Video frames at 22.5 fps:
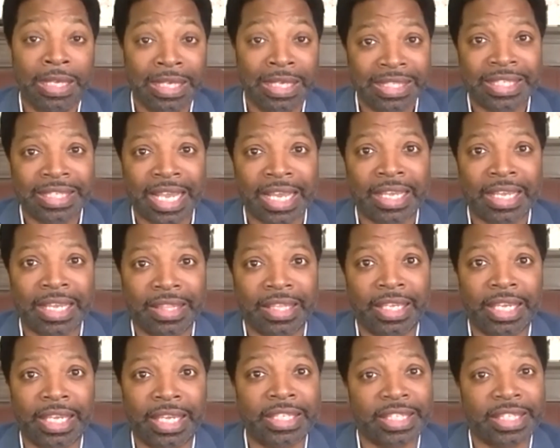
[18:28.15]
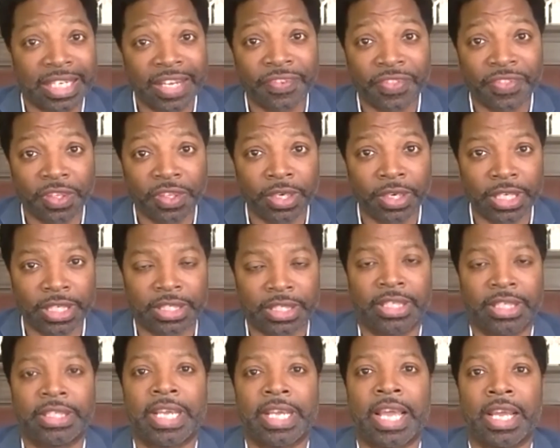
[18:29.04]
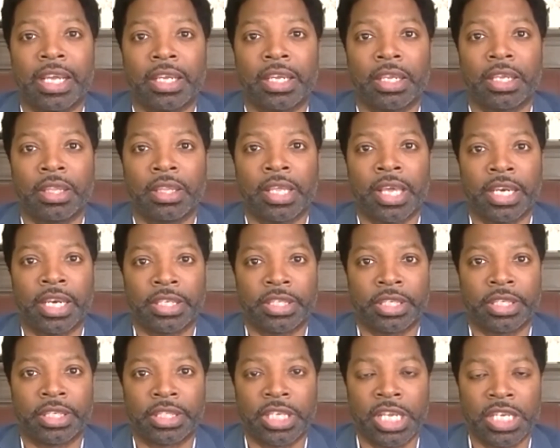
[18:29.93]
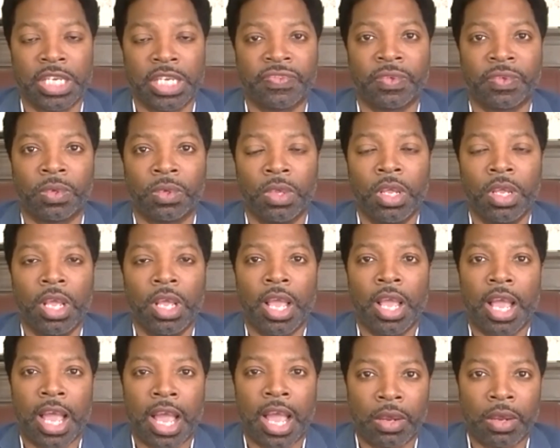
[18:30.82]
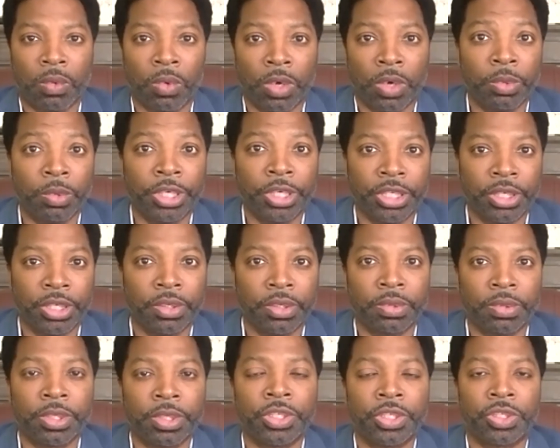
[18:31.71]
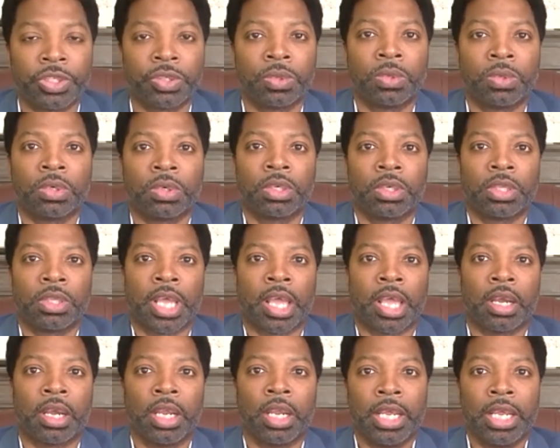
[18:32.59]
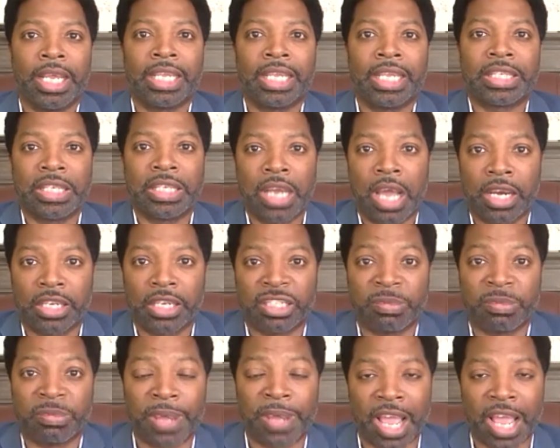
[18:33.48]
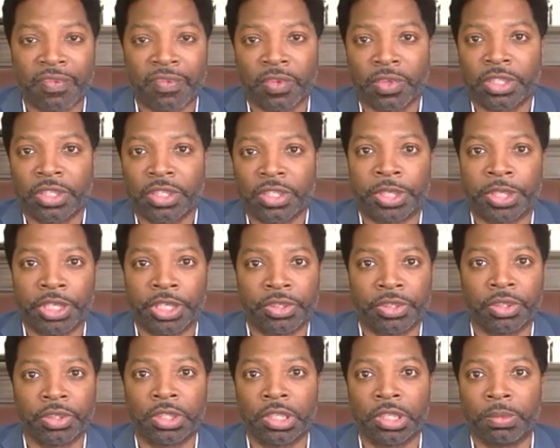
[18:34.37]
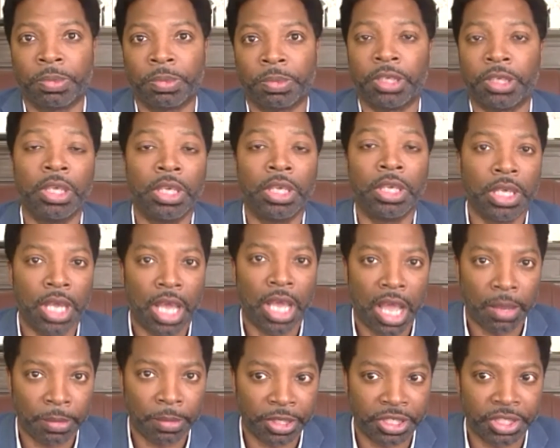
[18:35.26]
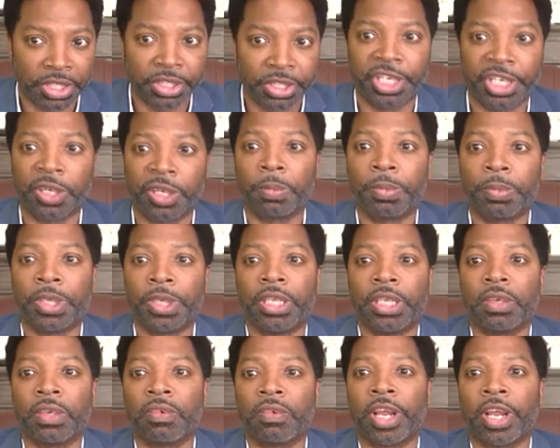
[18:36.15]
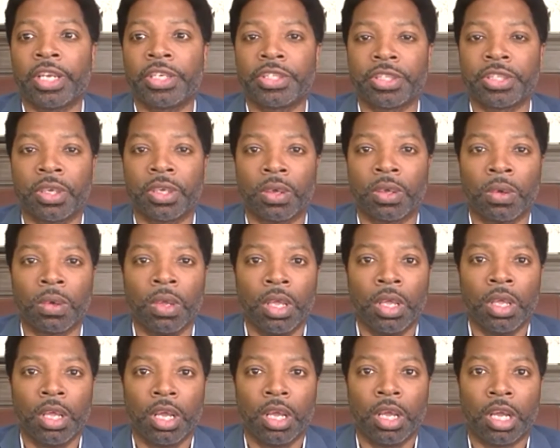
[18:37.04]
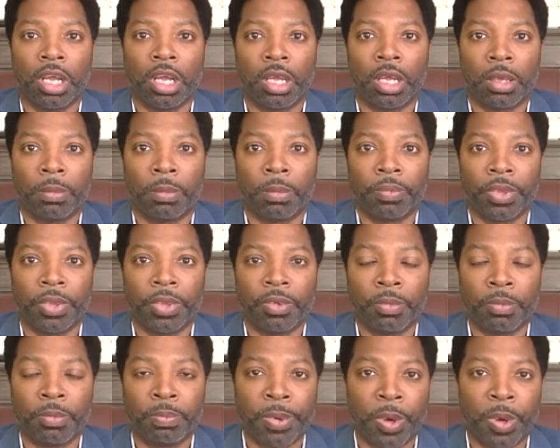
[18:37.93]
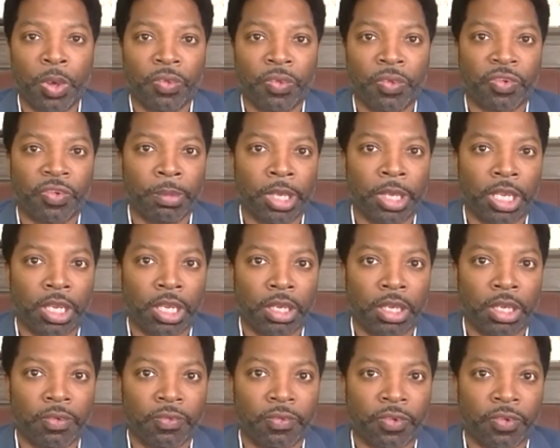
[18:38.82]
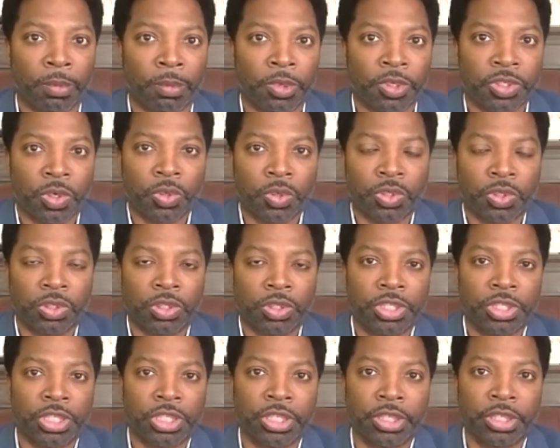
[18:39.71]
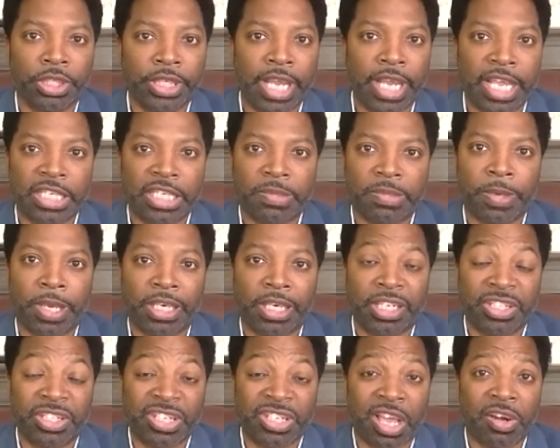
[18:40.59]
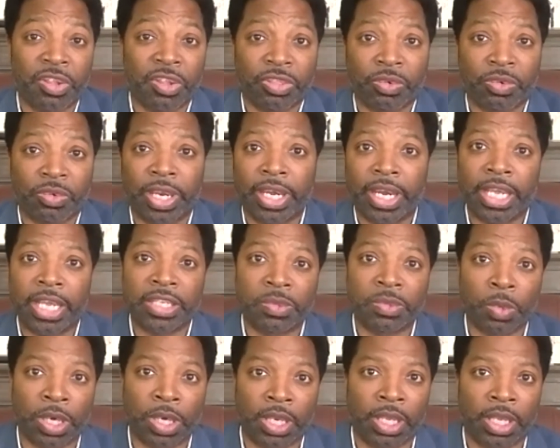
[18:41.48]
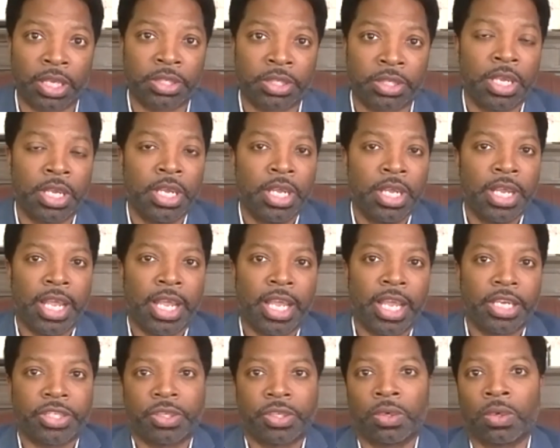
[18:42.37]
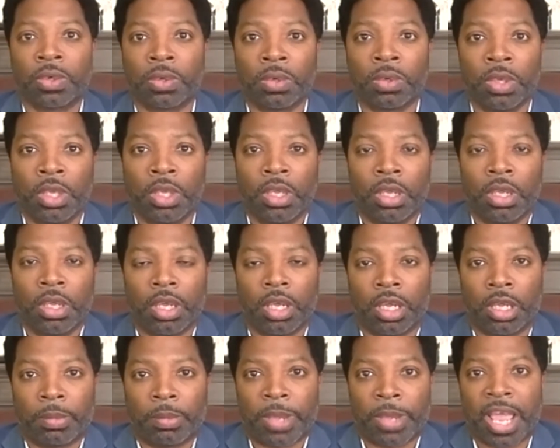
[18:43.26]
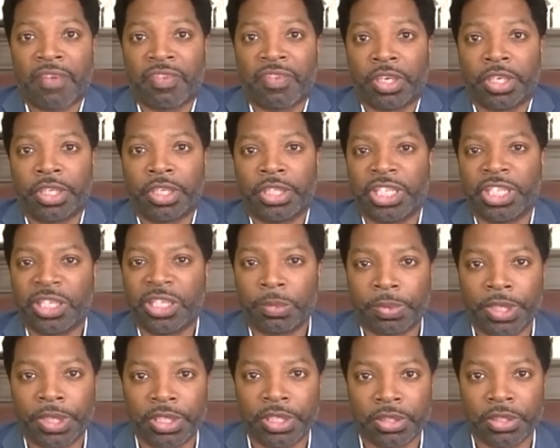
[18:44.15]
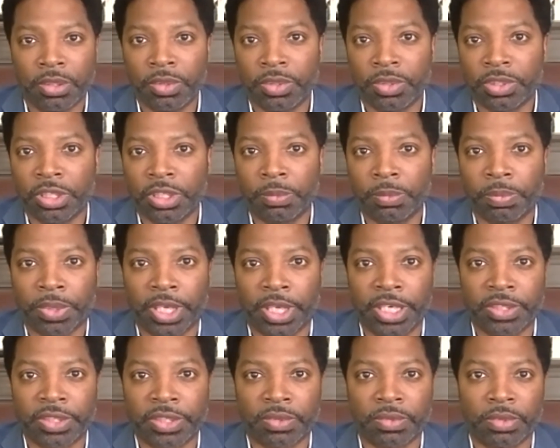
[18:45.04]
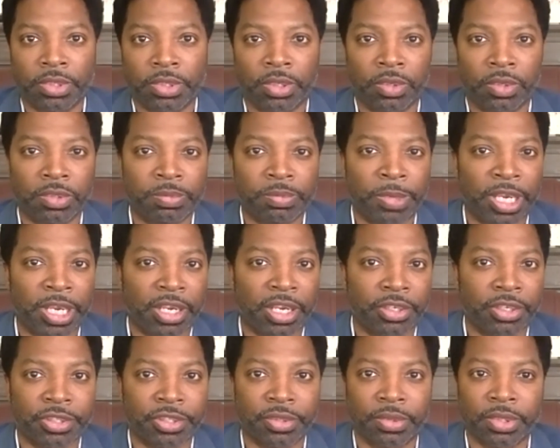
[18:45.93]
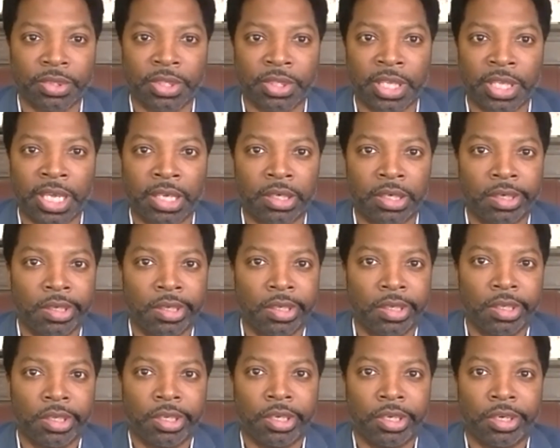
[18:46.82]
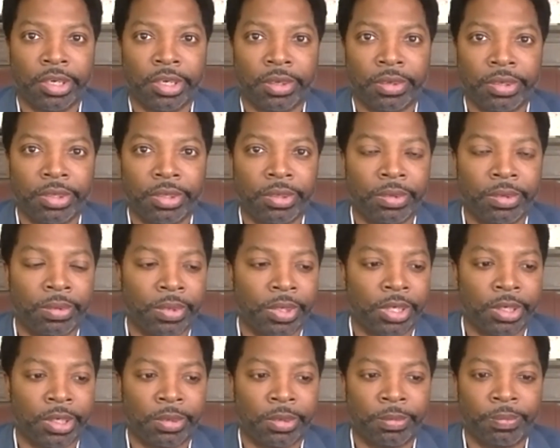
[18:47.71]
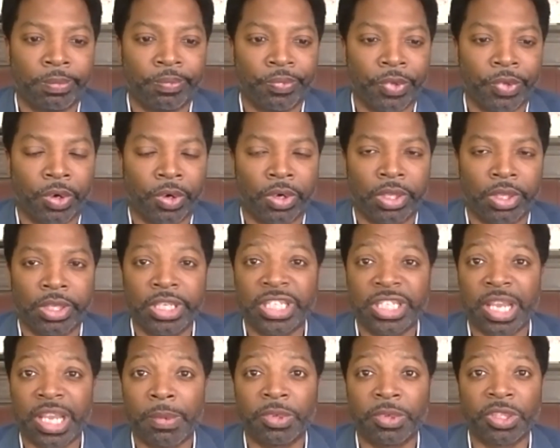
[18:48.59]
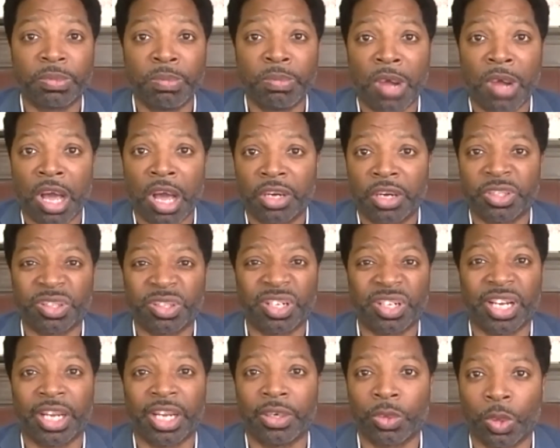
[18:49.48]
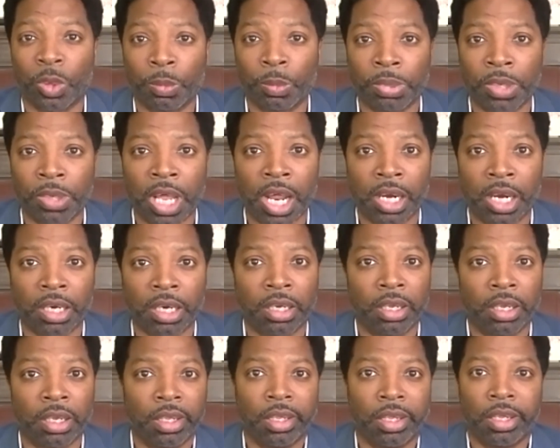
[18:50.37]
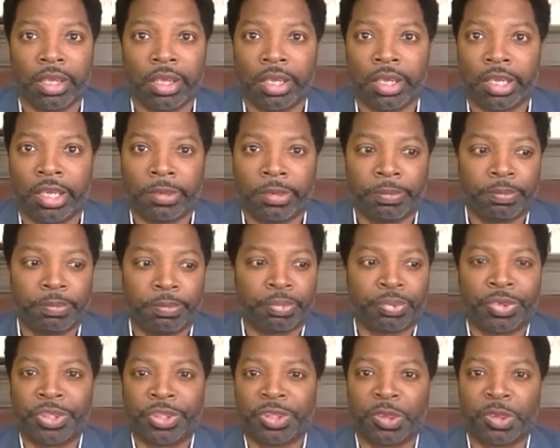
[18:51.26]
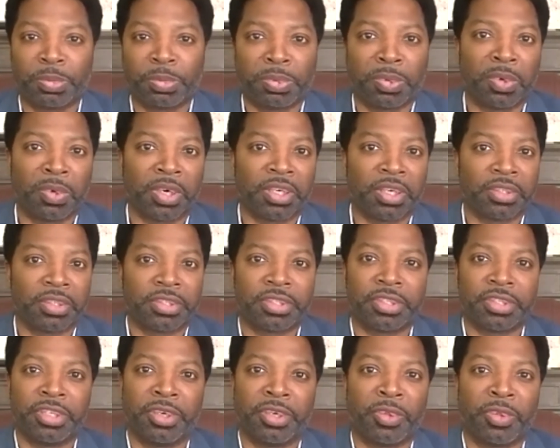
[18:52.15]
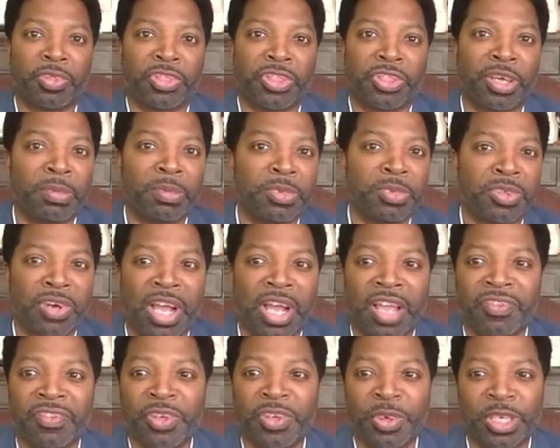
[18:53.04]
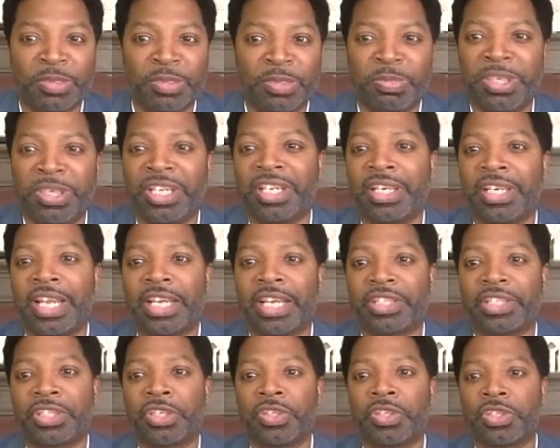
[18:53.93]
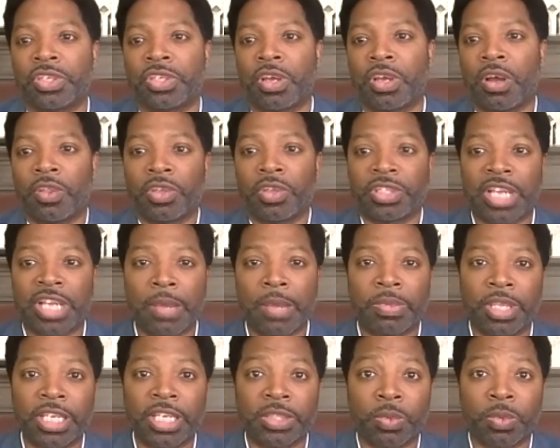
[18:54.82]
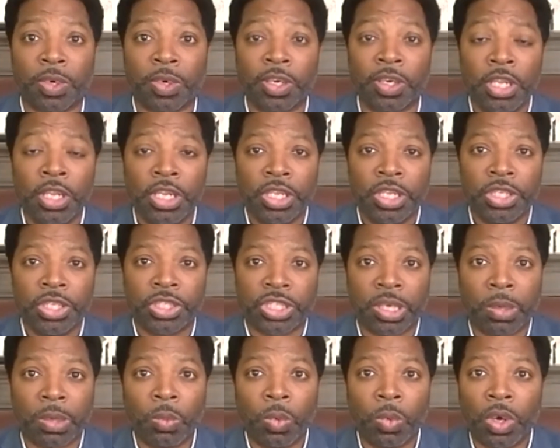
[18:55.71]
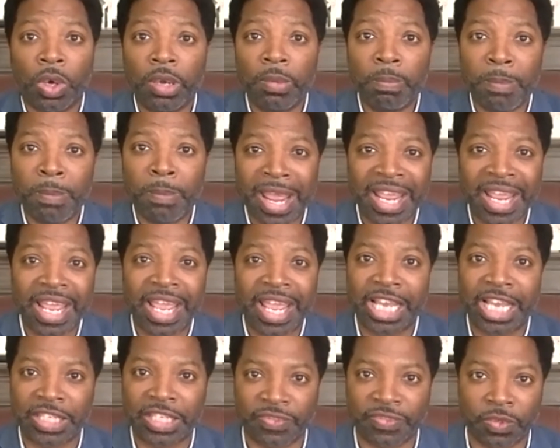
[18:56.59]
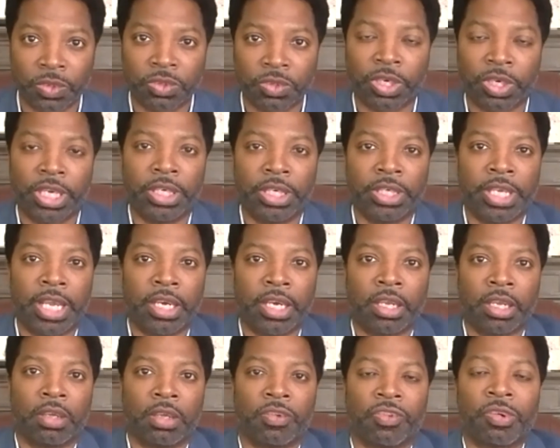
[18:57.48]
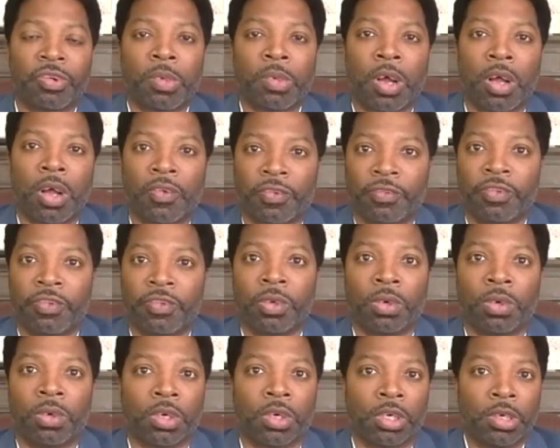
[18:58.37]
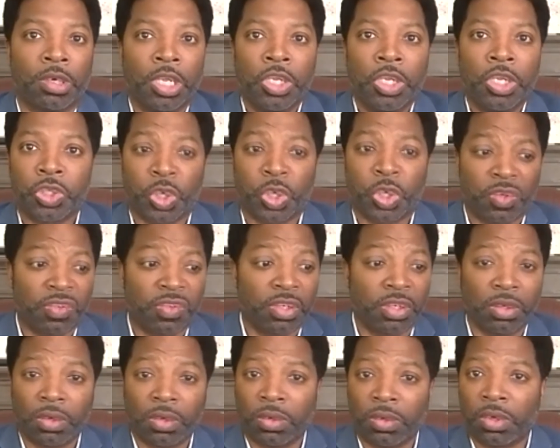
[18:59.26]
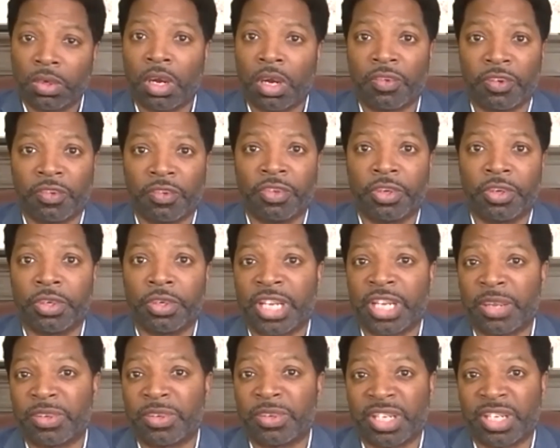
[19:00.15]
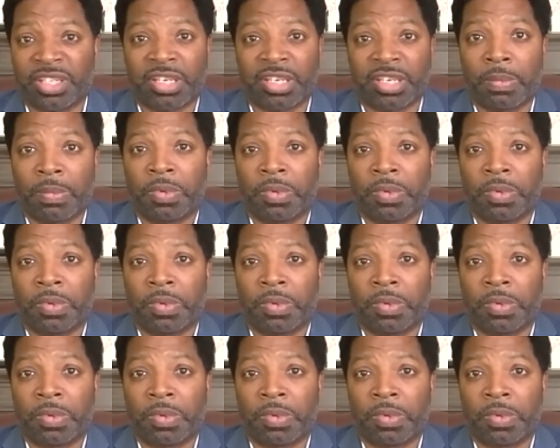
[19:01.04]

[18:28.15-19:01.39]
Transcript: Second thing is if there is an attack that is successful, how, what do we do to ensure that it's not as impactful as it potentially could be? I mentioned DLP, right? So um, both from a from a social engineering aspect, insider threat, as well as external. Um, having a good DLP solution in place, you know, is making sure that you know you um, are at least able to monitor and or block um, printer ports, you know, thumb drive, USB connections, all those type of things where someone may exfiltrate data from off of your server or off of your de desktop or